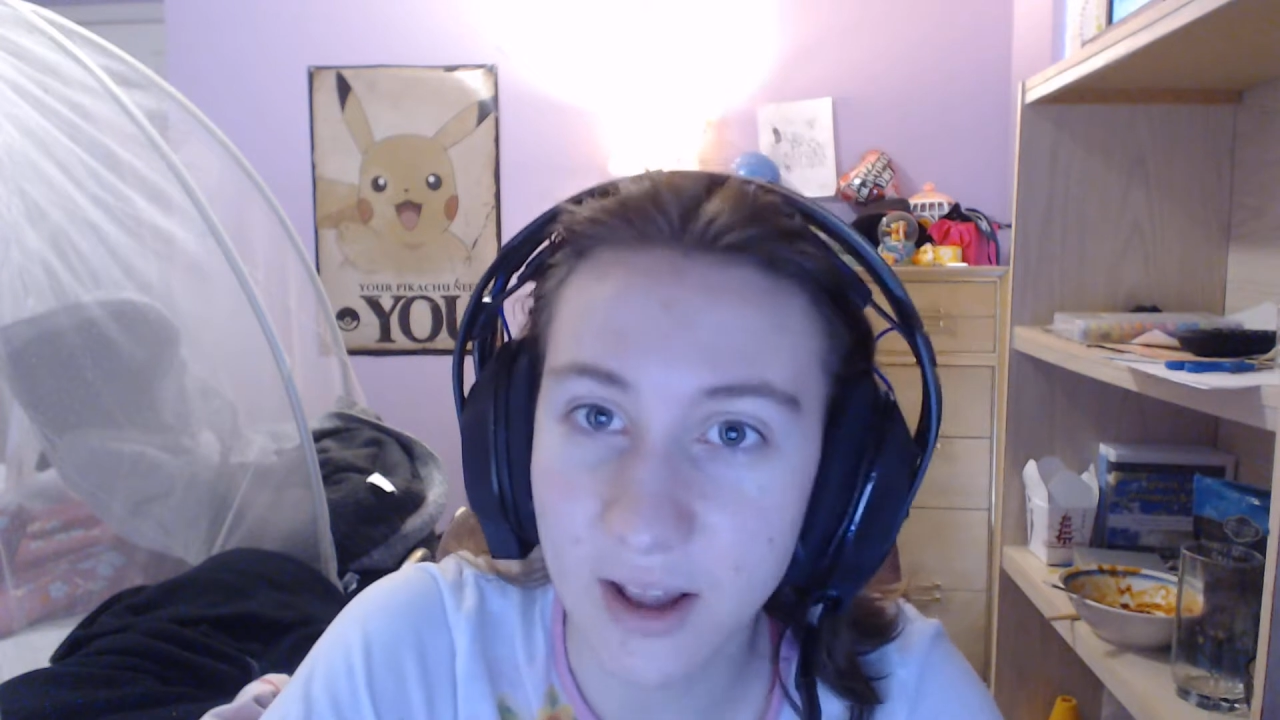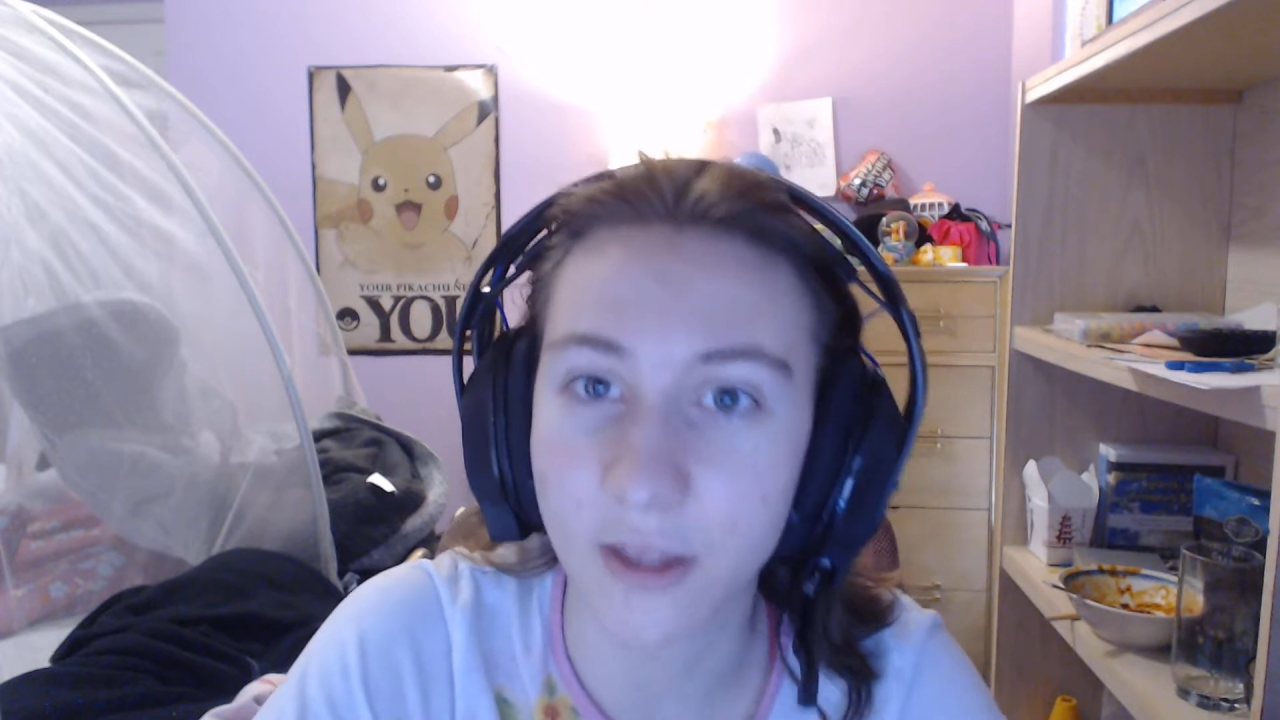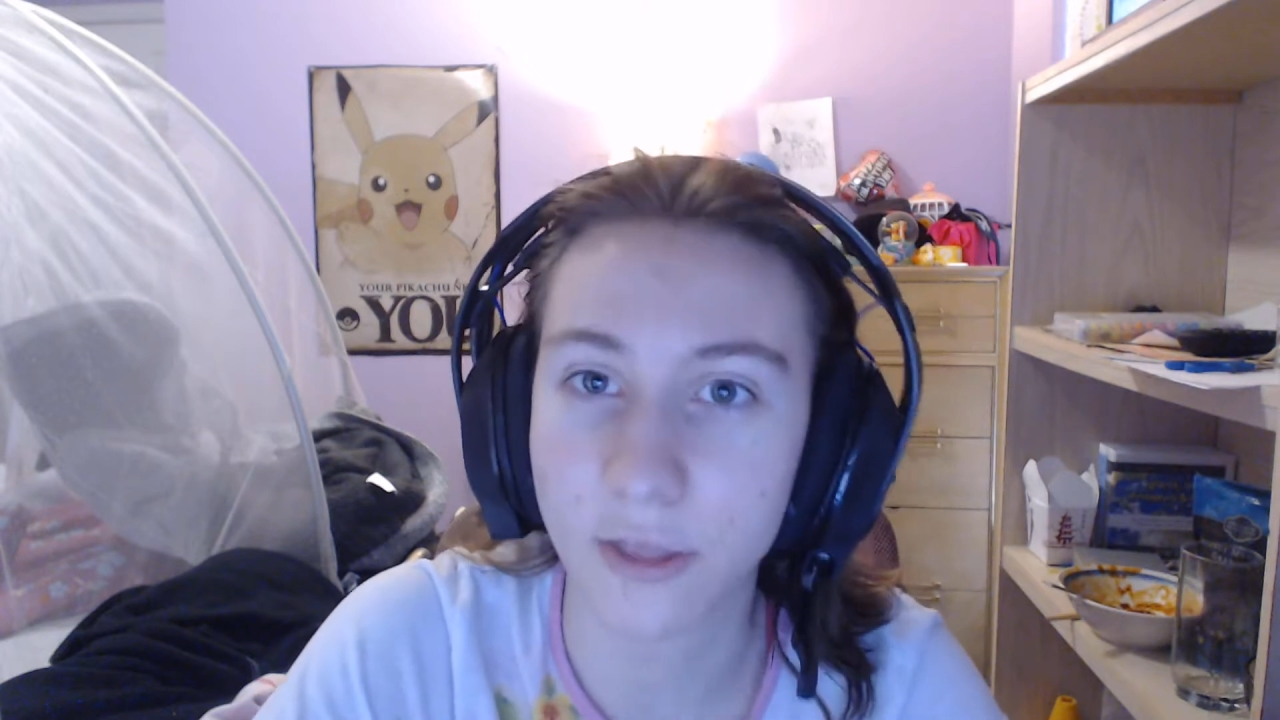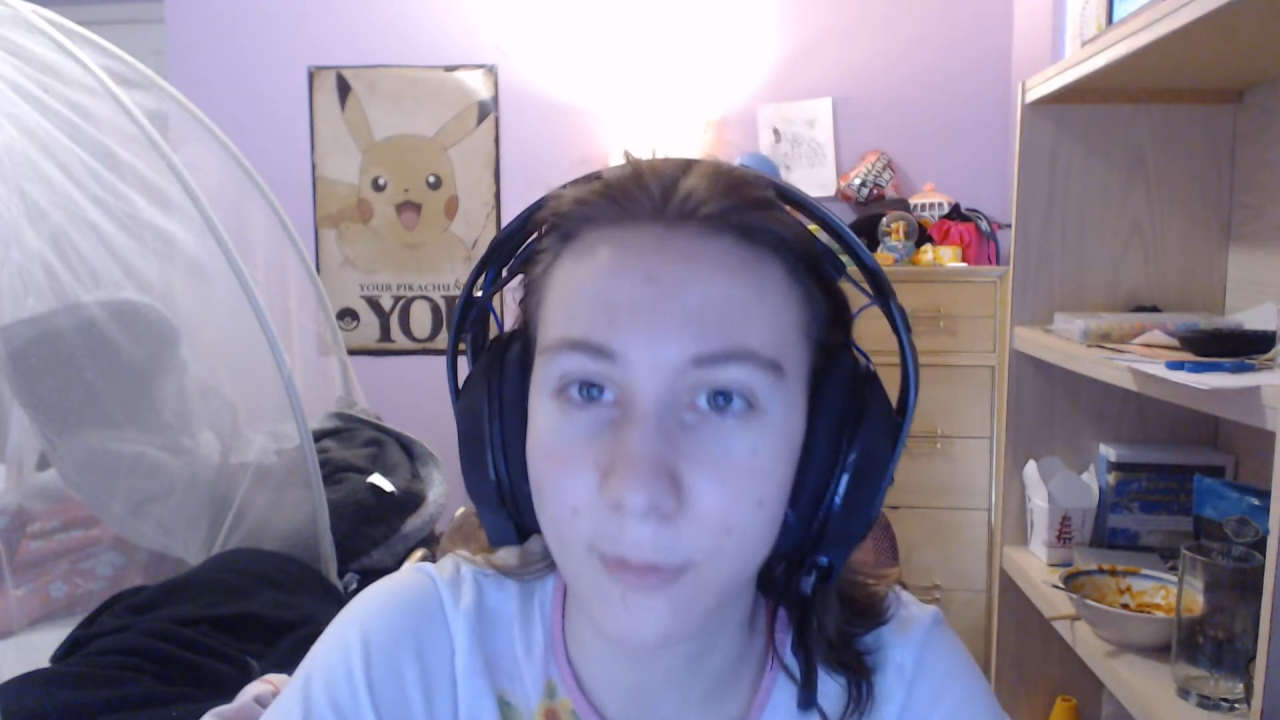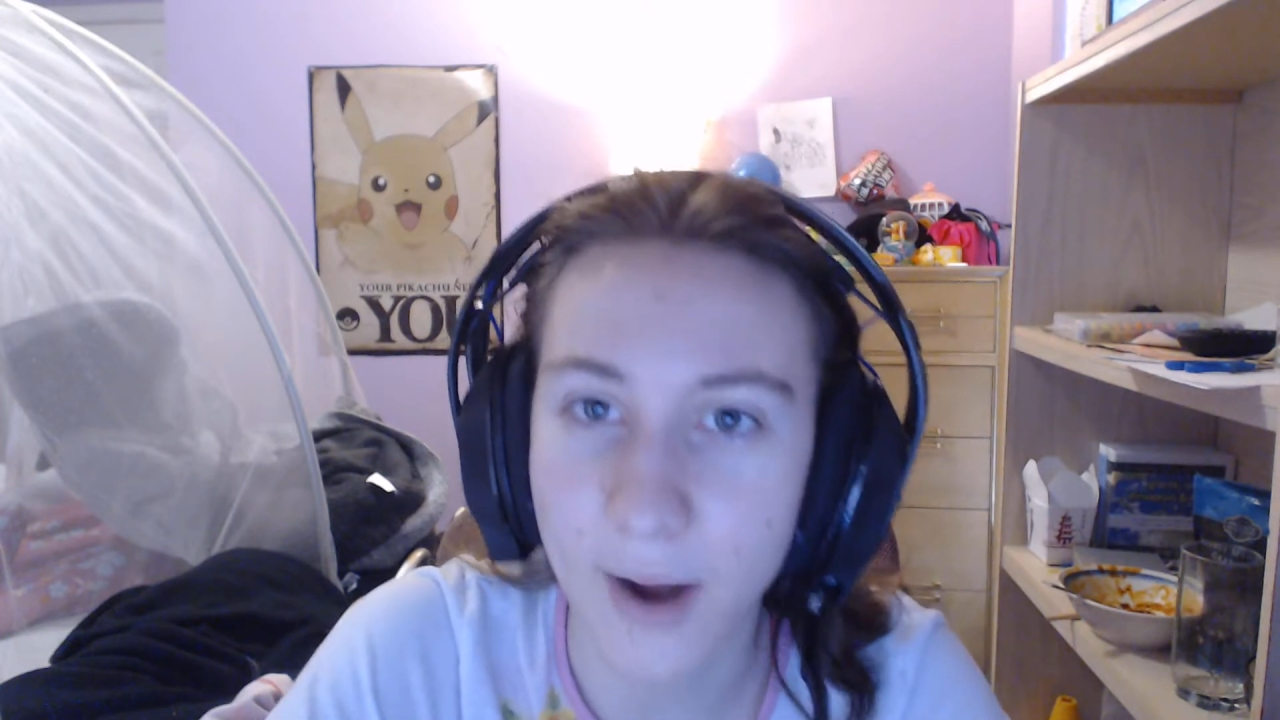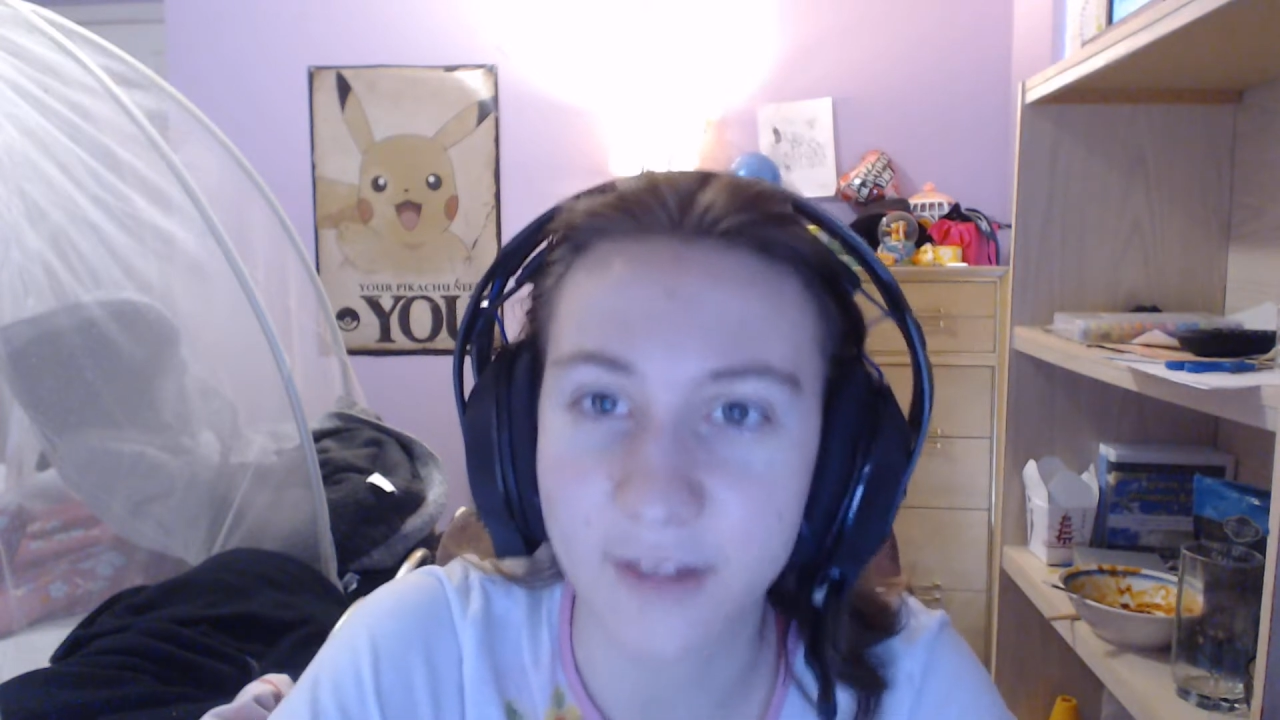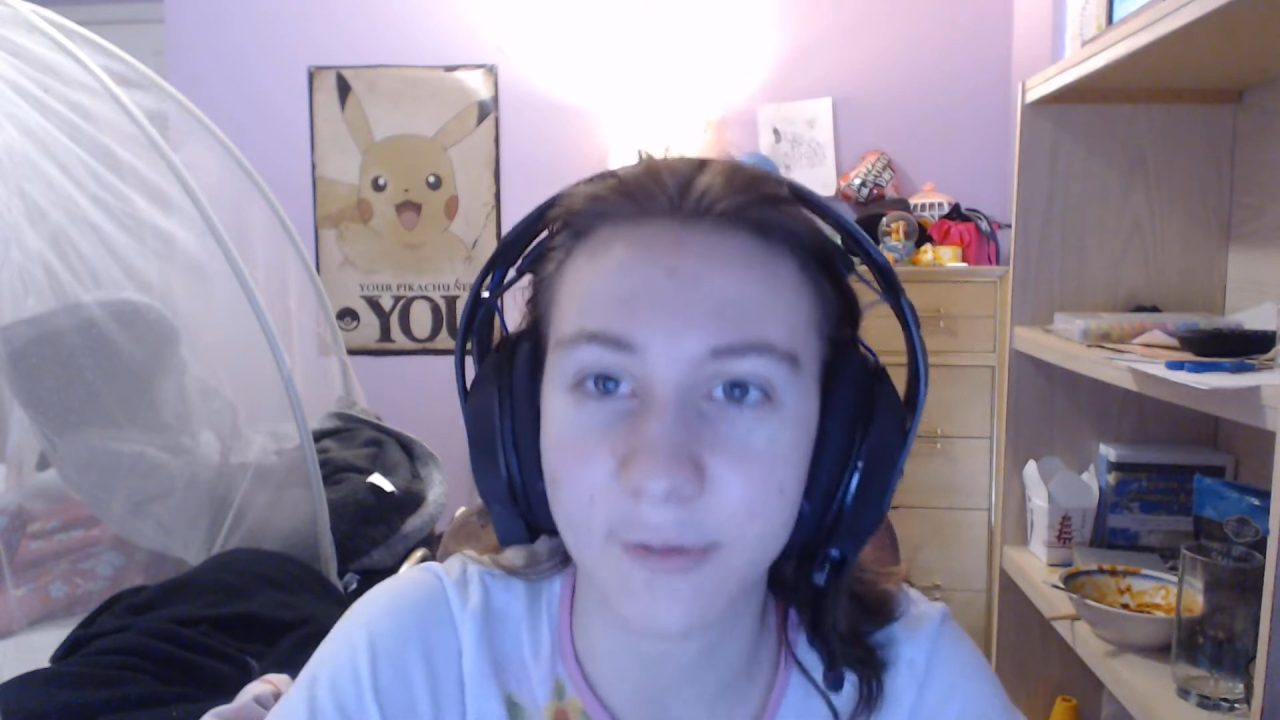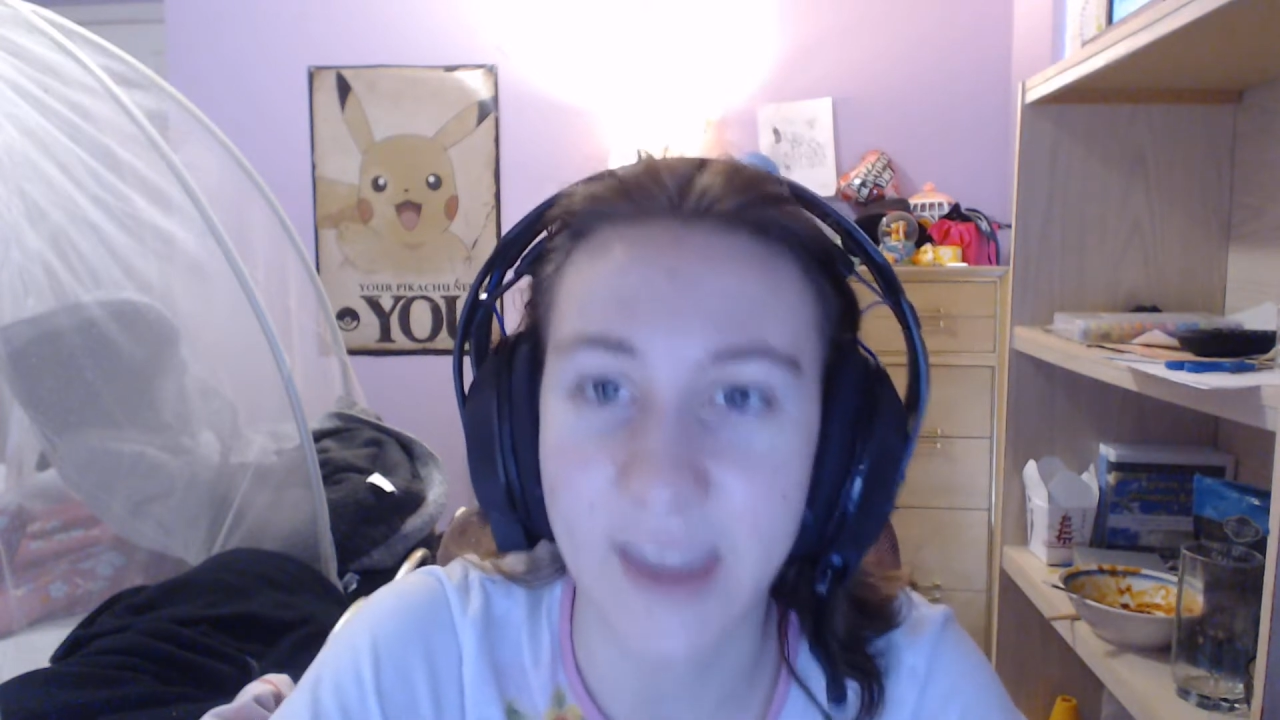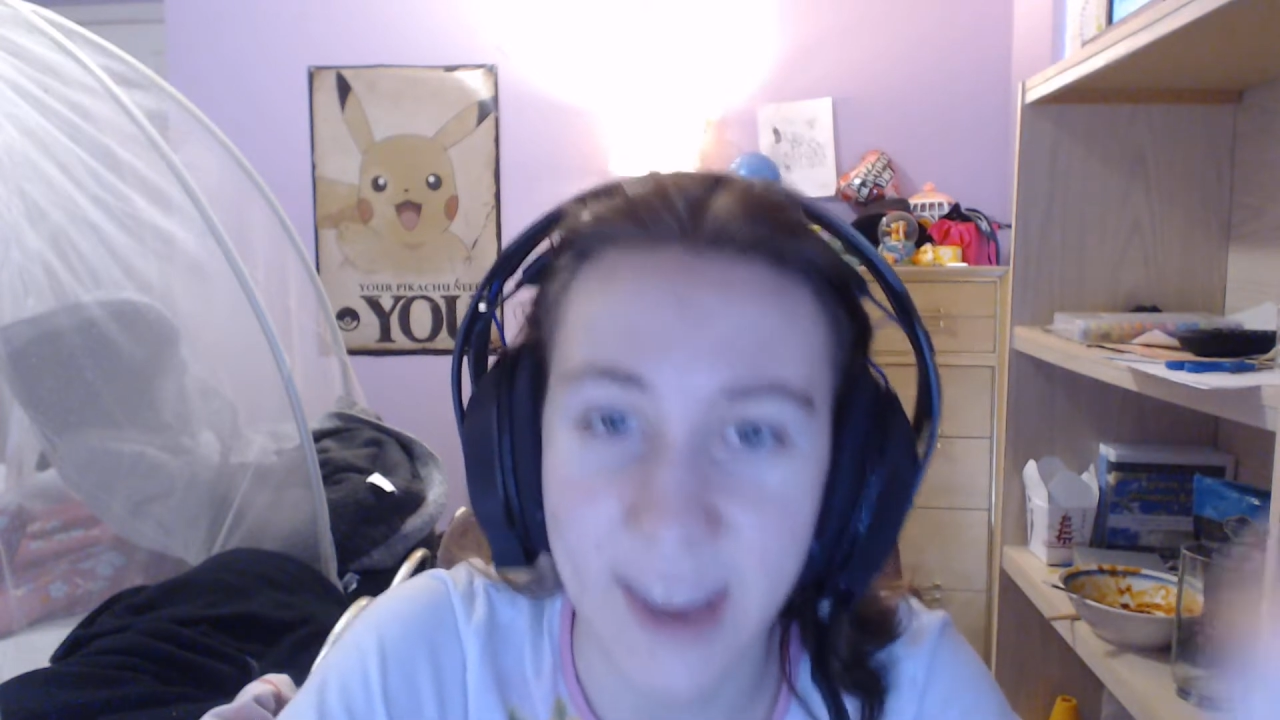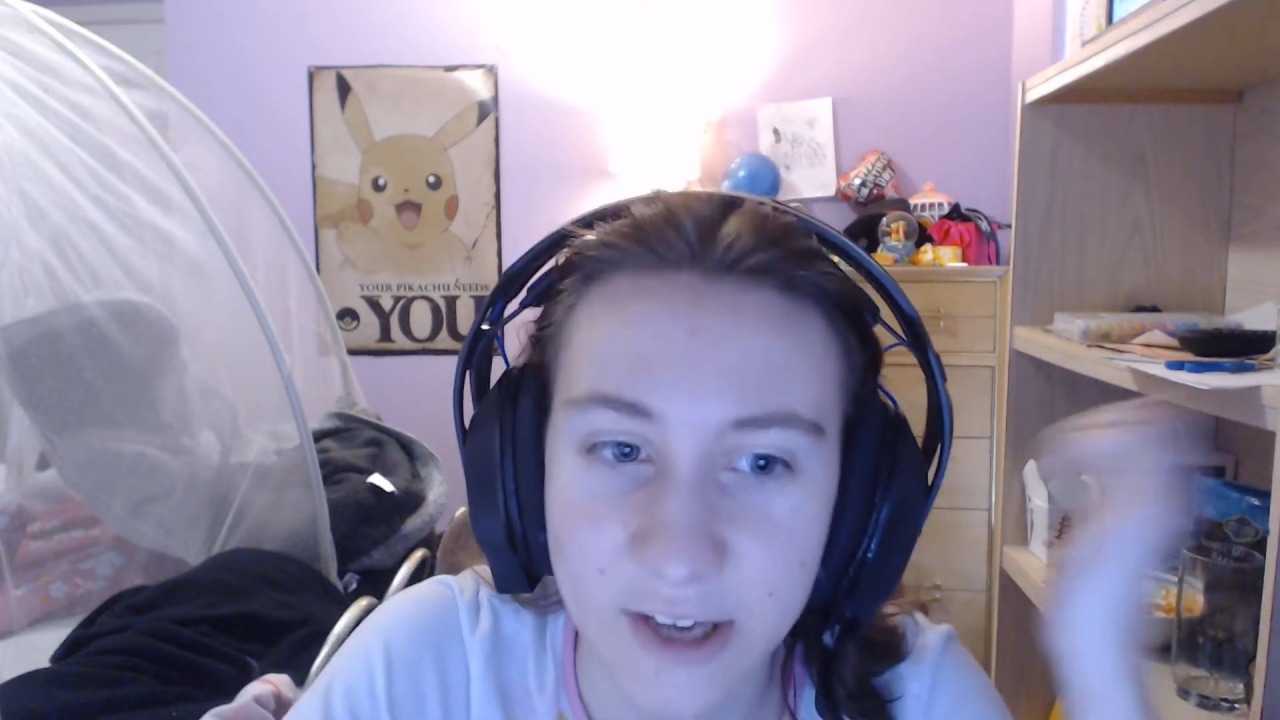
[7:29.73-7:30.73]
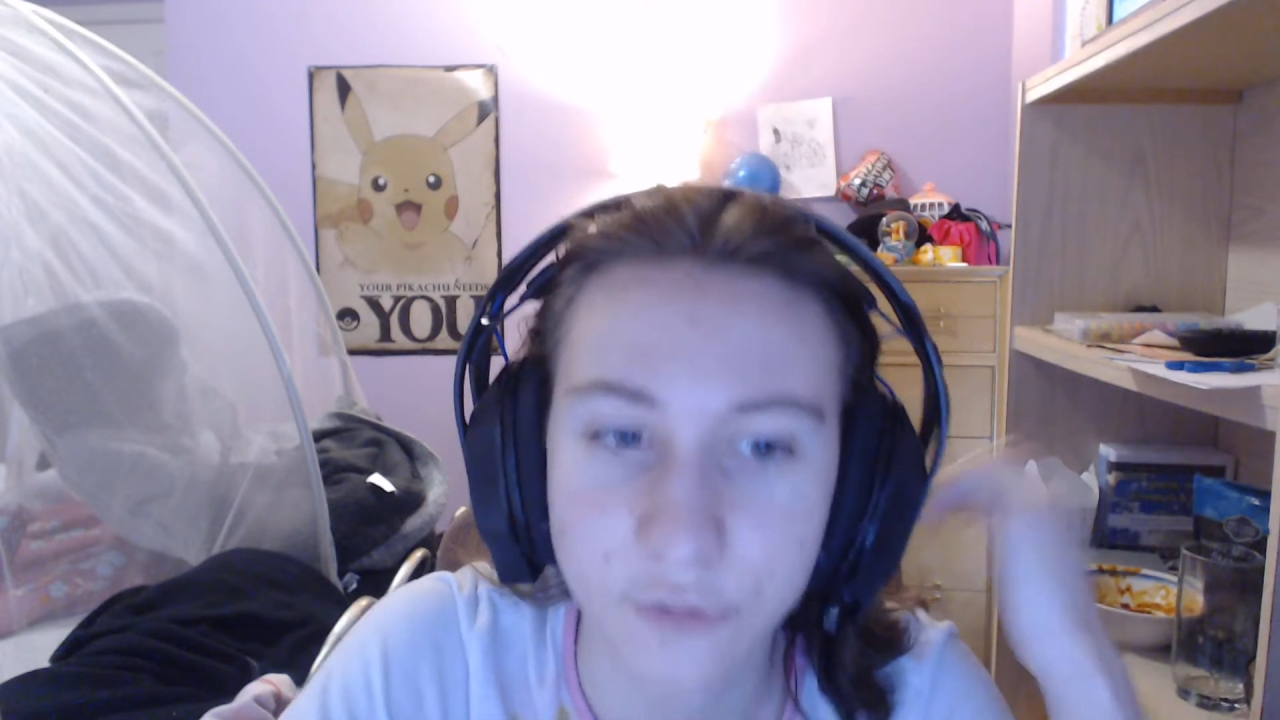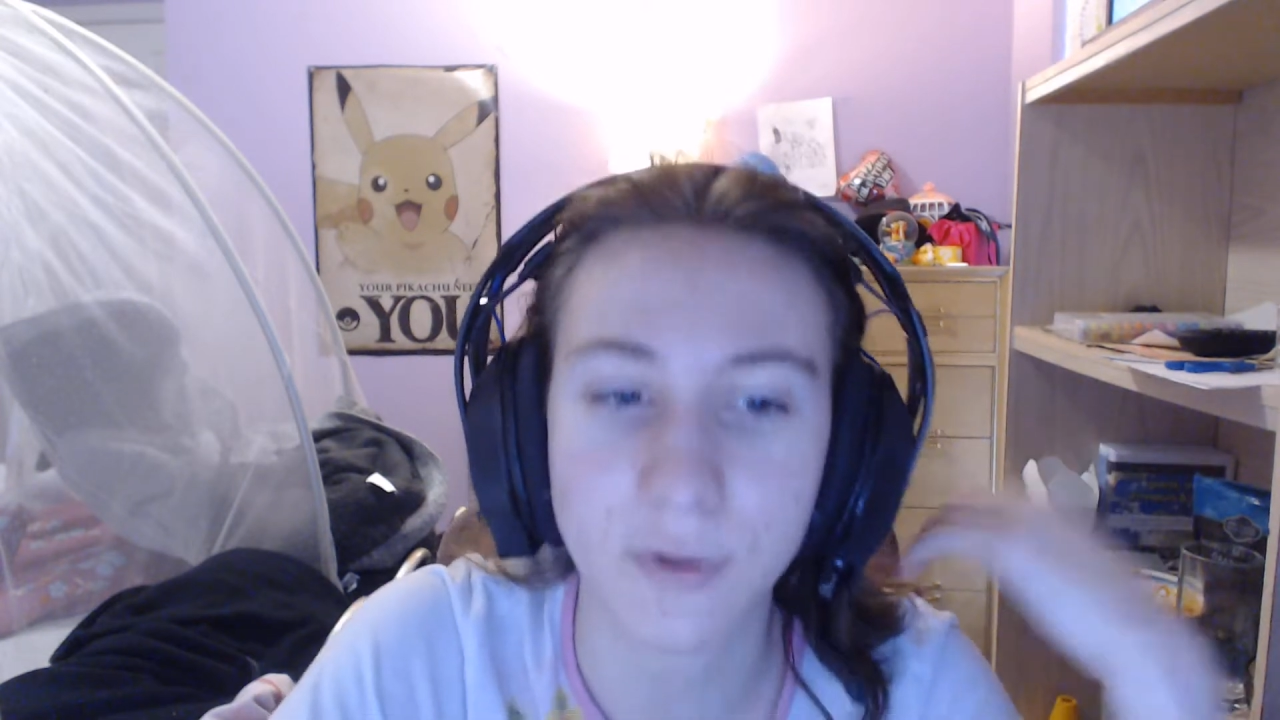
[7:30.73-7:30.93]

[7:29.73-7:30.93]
otherwise we can't